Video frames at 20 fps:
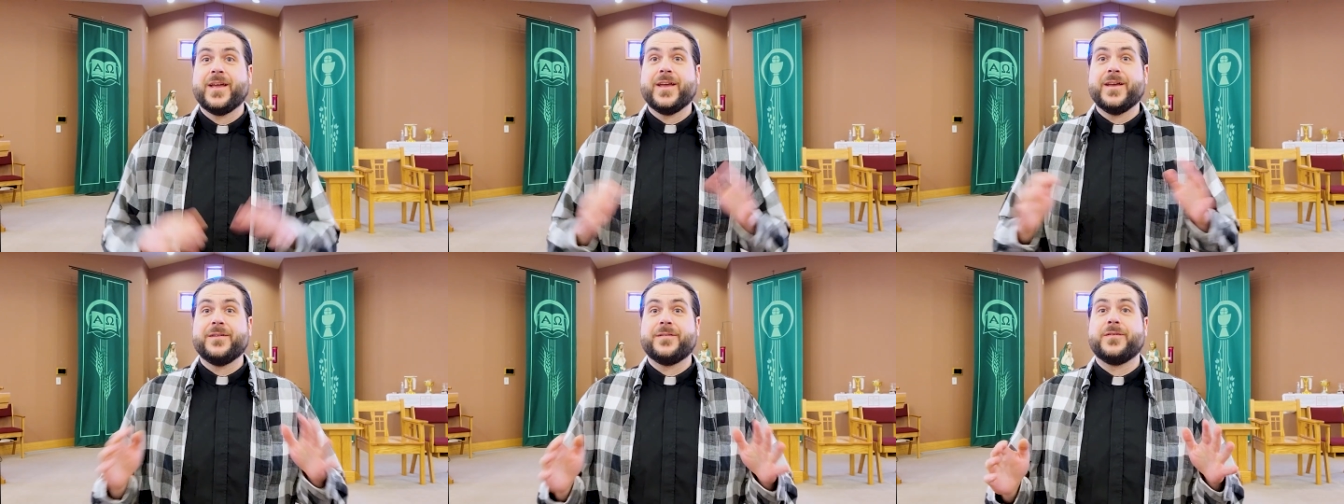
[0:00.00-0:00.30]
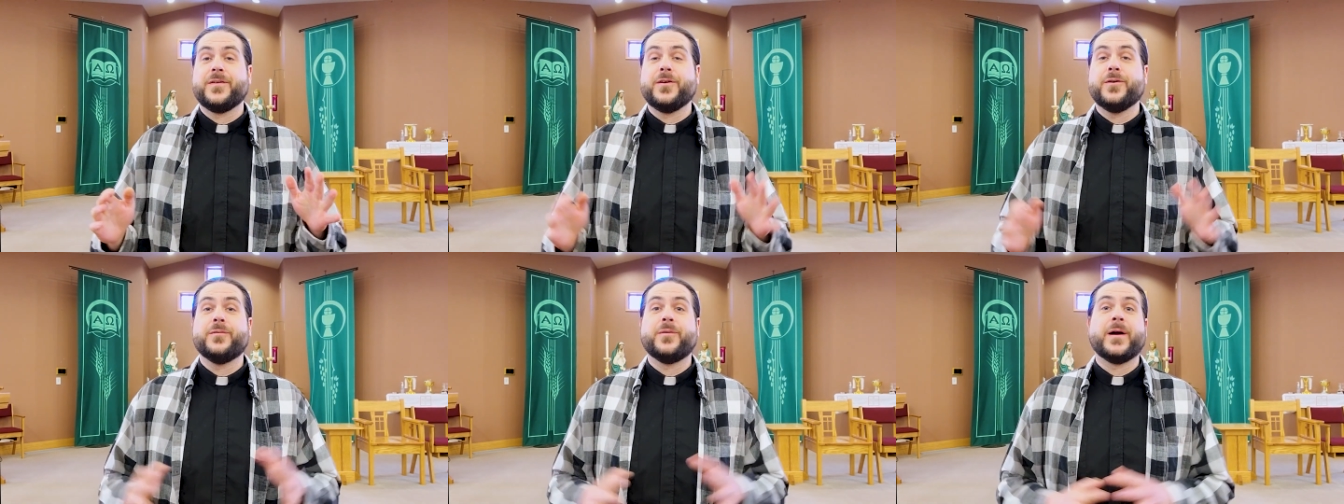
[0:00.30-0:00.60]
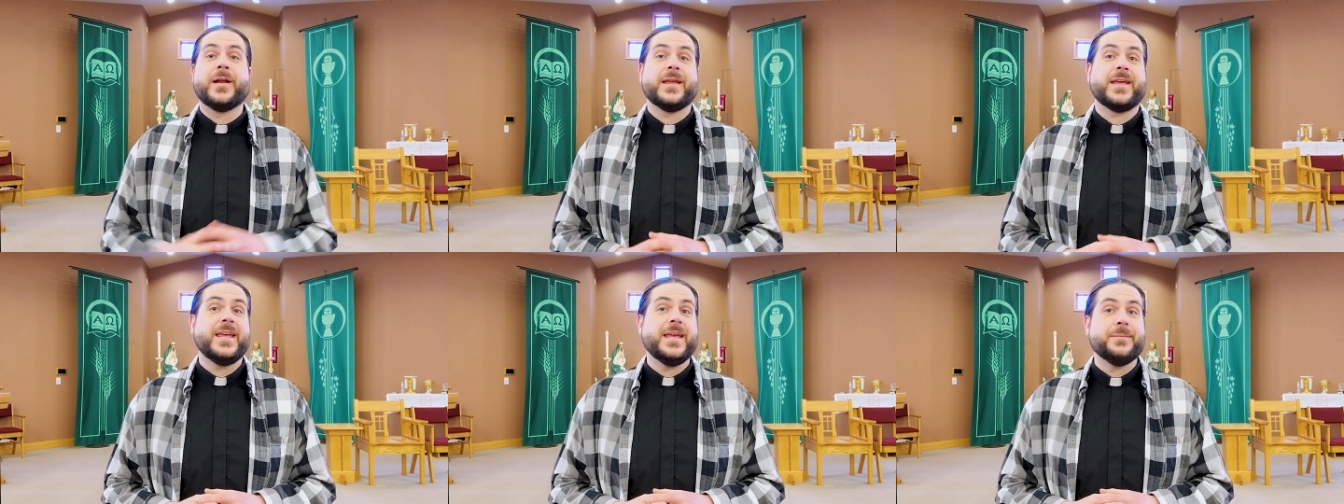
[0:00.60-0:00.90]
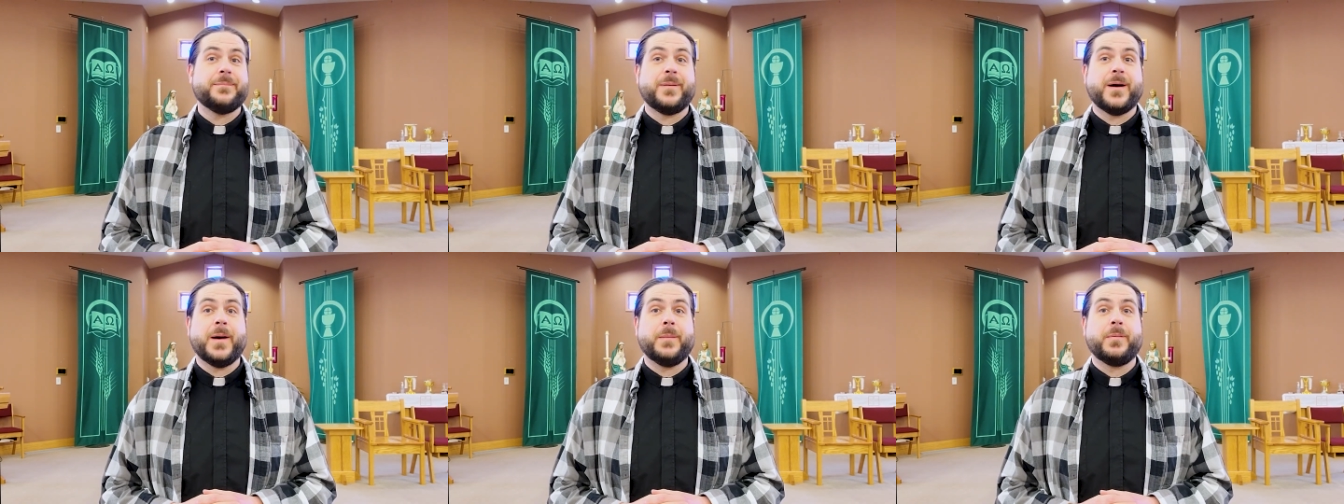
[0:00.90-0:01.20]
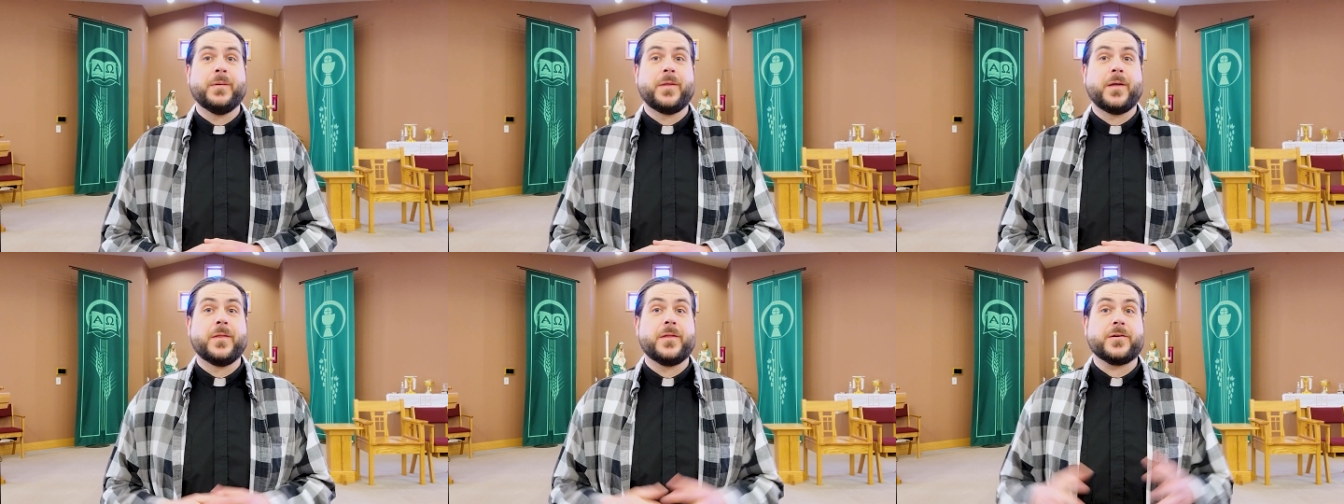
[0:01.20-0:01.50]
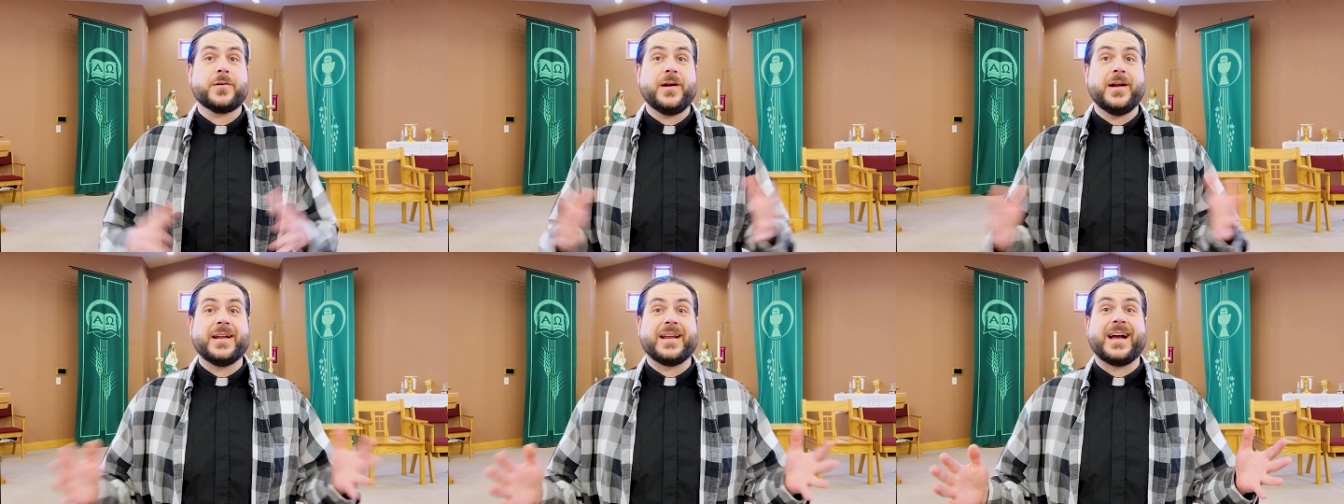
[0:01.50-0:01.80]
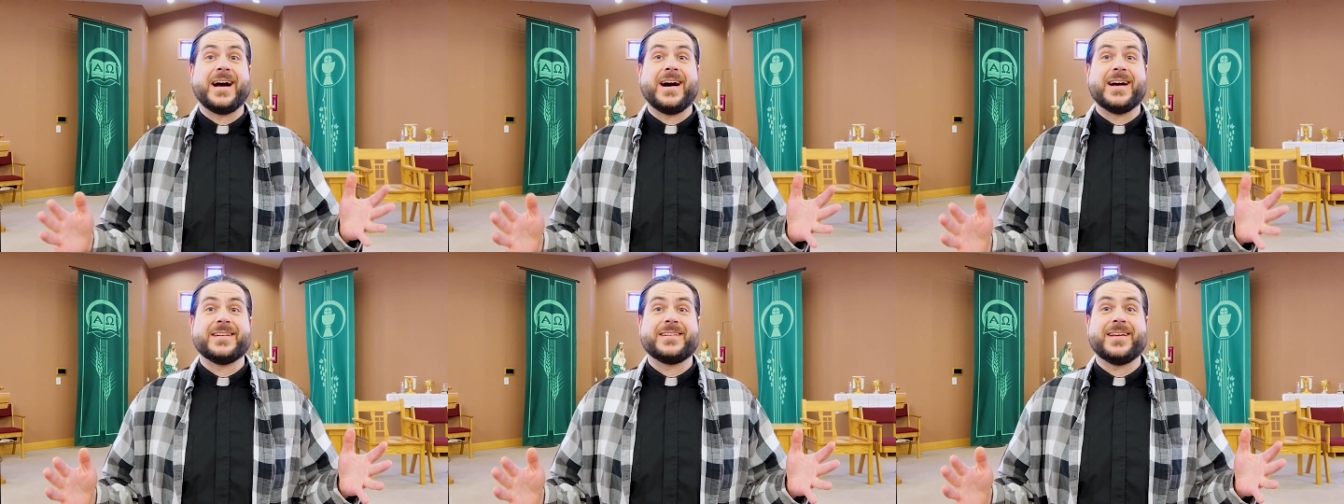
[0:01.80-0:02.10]
If you want to keep up with other
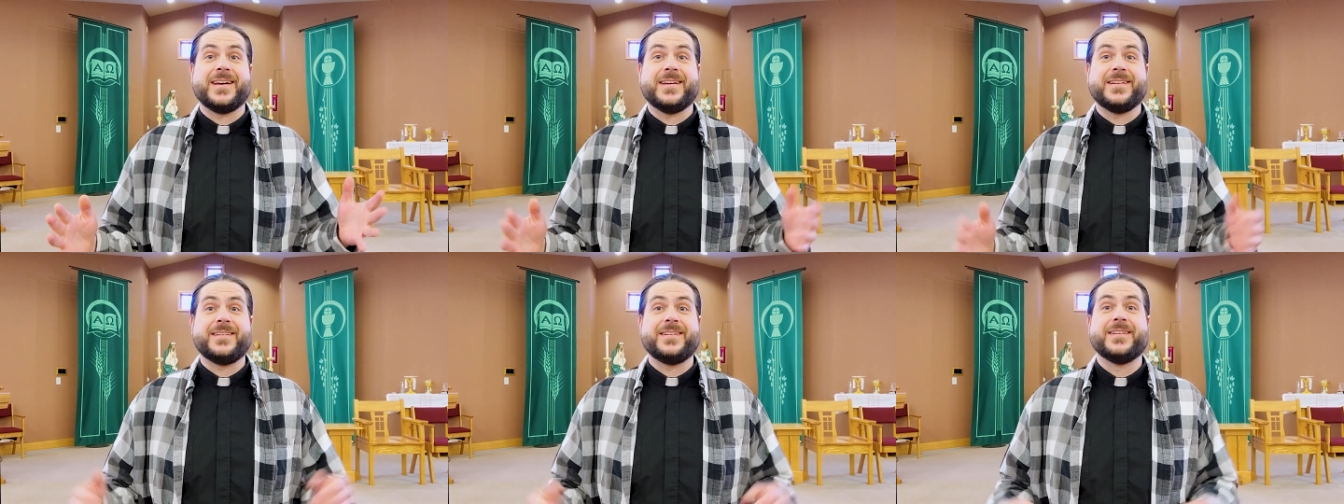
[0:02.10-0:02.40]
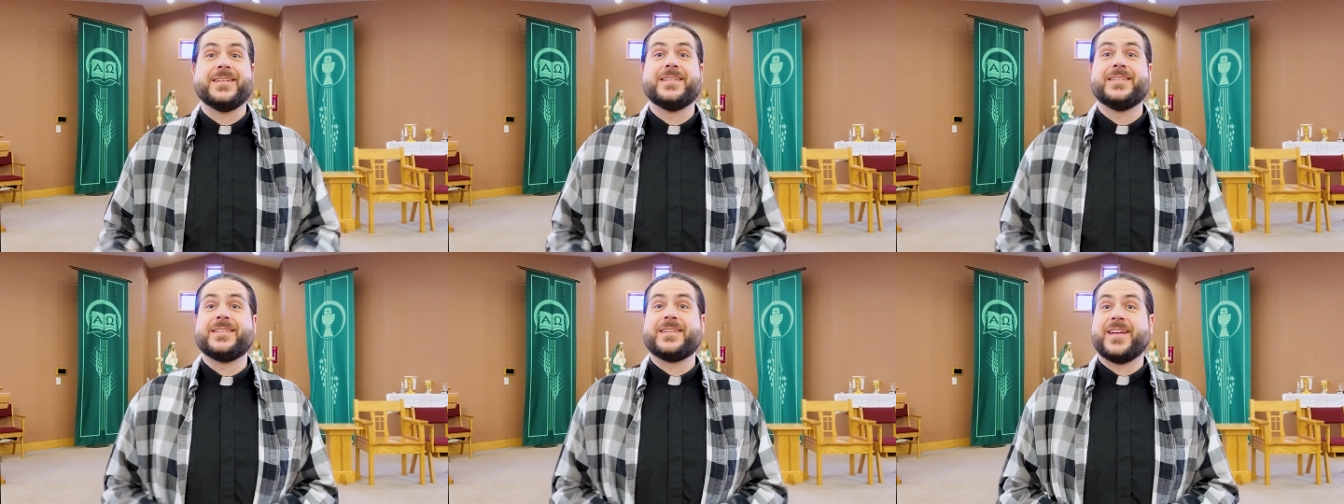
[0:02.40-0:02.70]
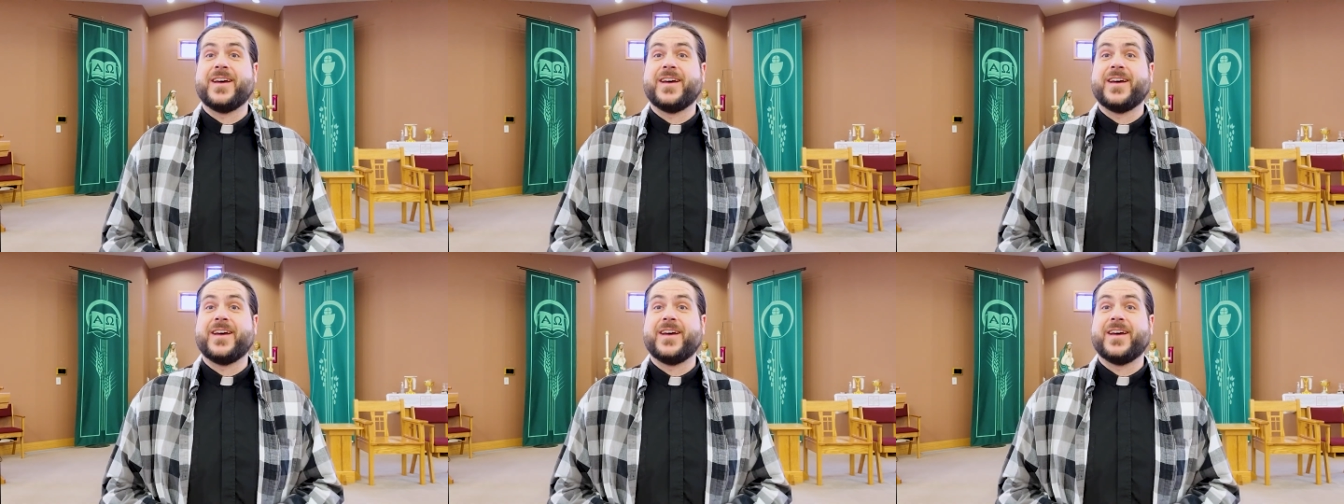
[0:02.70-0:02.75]
great content